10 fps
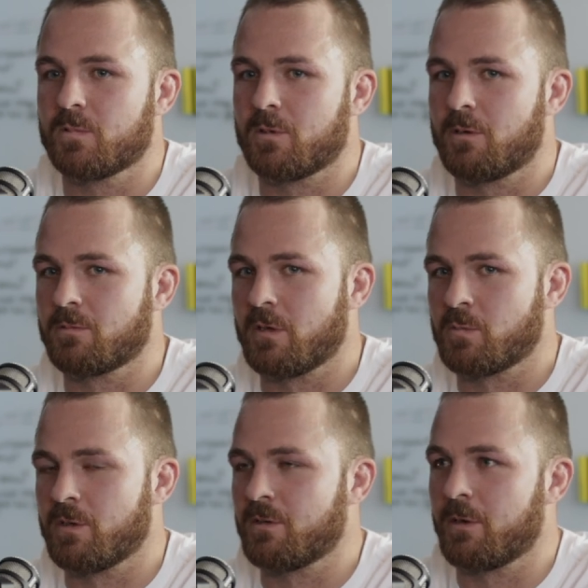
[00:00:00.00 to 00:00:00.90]

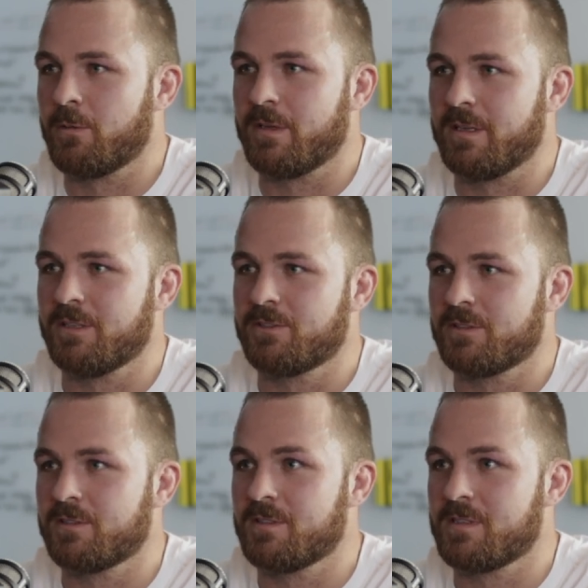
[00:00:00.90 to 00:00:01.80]
suppose I'll go with the
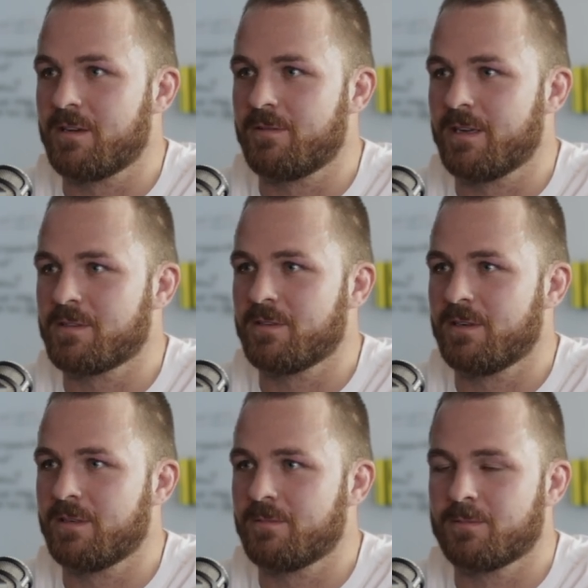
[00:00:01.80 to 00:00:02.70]
interests and stuff
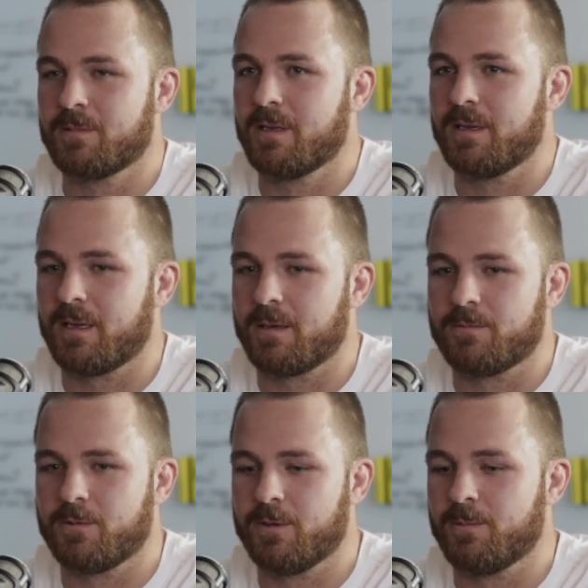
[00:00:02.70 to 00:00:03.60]
outside
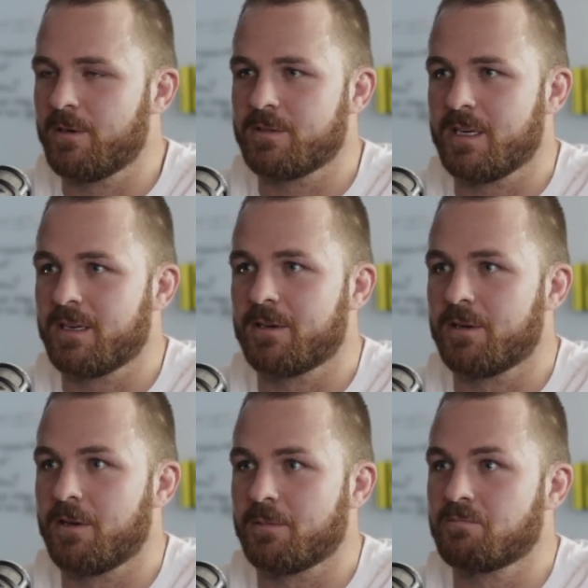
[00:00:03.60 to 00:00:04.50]
of footy. When I was younger,
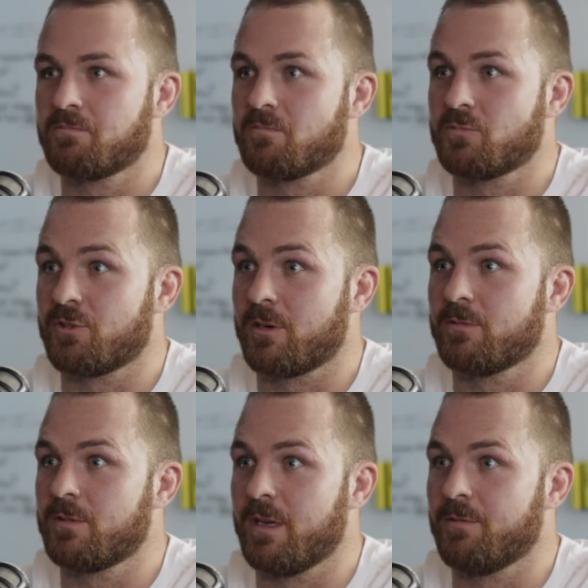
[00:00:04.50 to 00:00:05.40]
I, like,
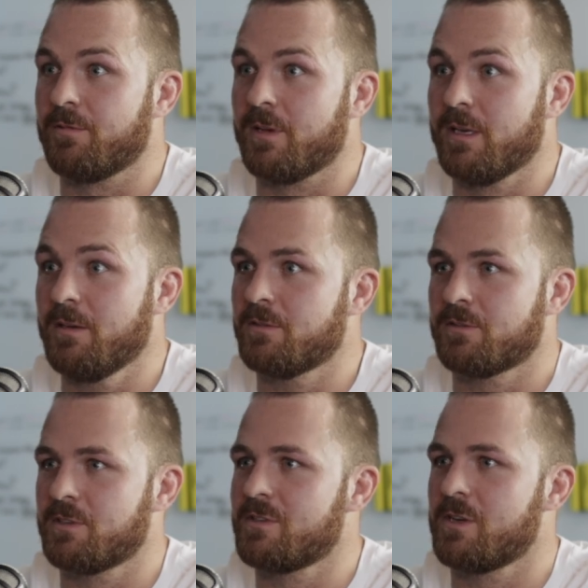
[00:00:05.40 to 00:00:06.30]
struggled to have any because I
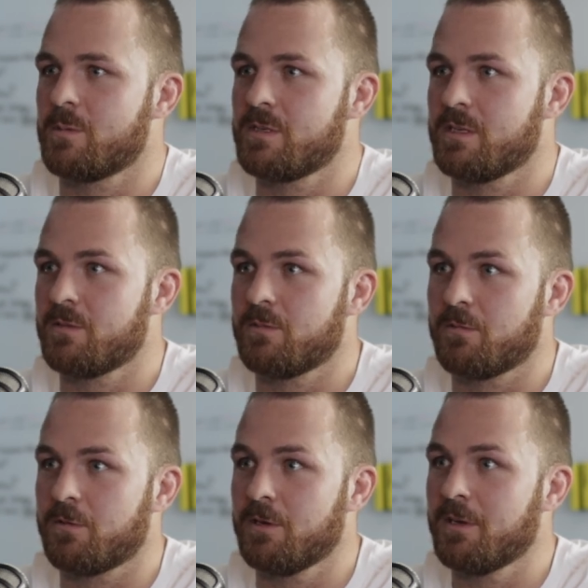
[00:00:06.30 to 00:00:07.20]
was just so obsessed
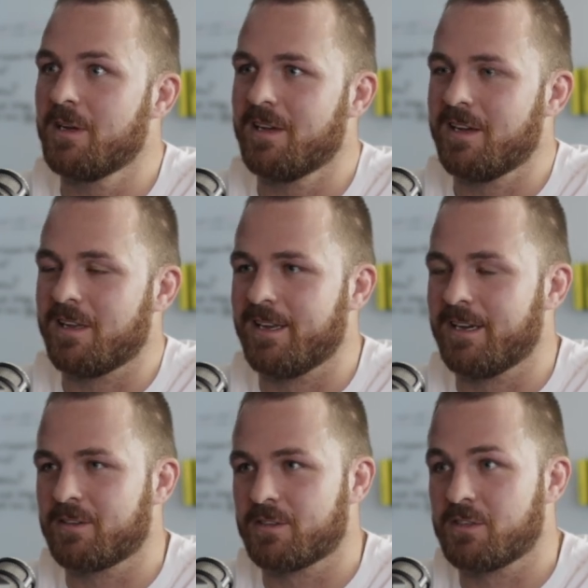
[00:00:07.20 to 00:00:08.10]
with footy. Yeah.
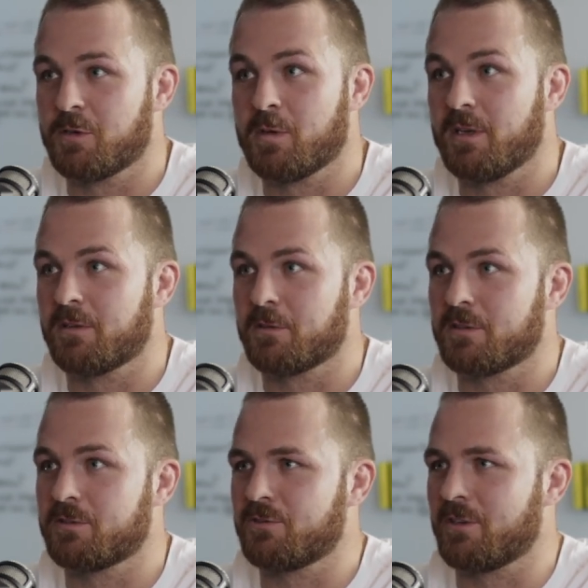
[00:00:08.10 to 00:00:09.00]
Now I've got so many, like,
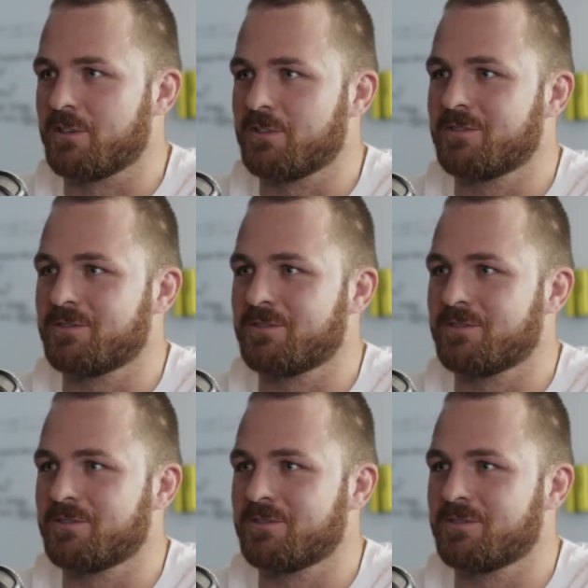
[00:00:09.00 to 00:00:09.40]
trying to